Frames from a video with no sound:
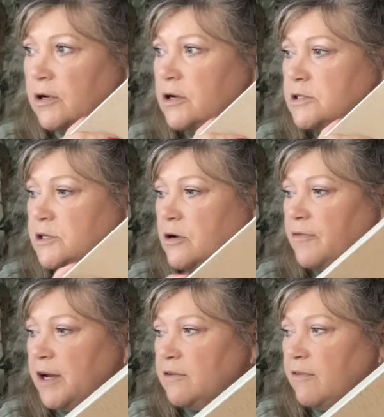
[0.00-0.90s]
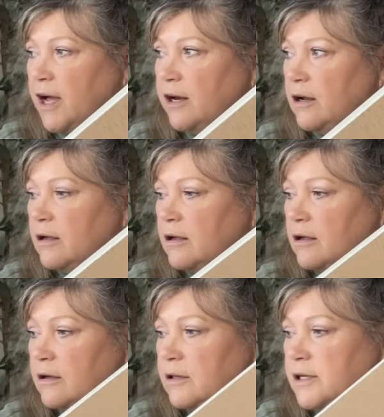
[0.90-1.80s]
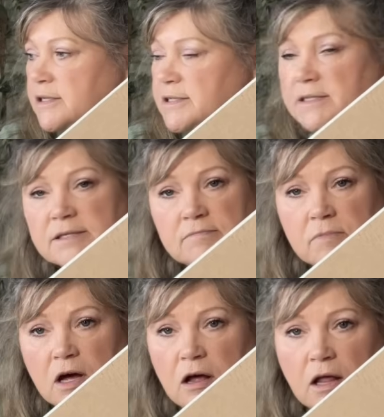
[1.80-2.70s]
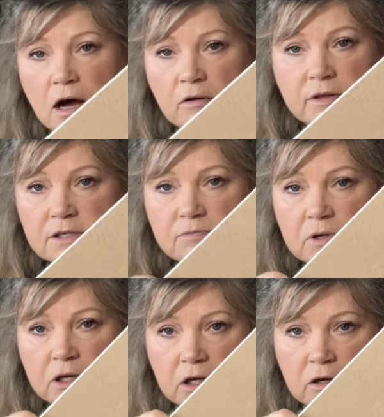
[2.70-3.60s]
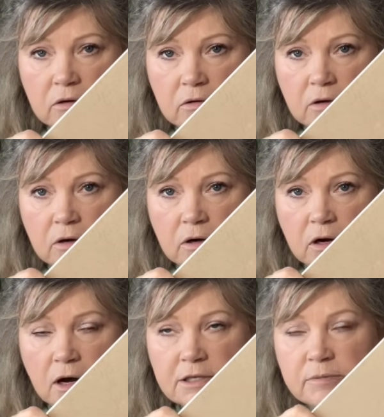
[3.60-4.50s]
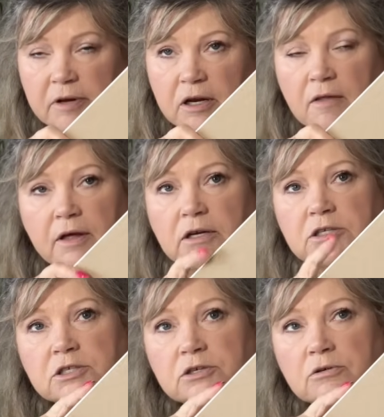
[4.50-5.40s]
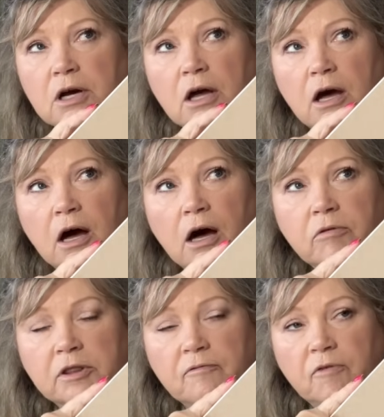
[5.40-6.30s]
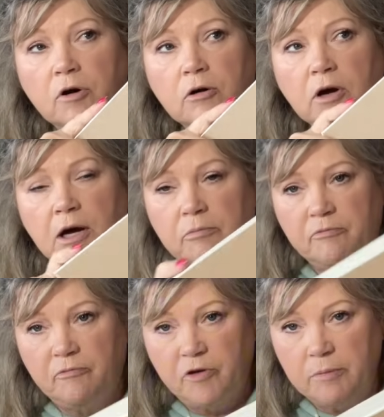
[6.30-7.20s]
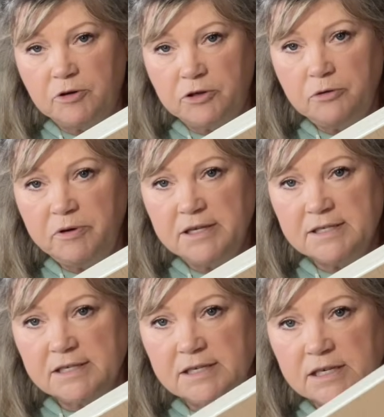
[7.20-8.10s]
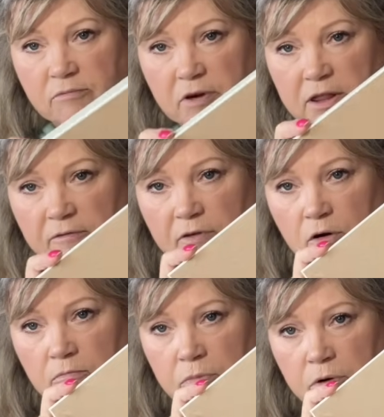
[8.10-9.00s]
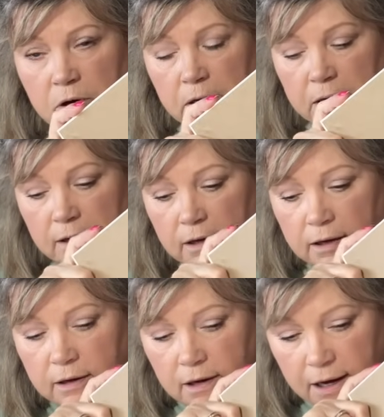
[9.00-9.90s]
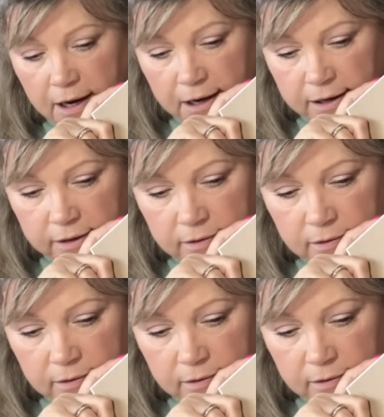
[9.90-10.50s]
So if I divide this all out, this really cost me nothing to do. With the foam, I framed 2 pieces, and with the foam board, I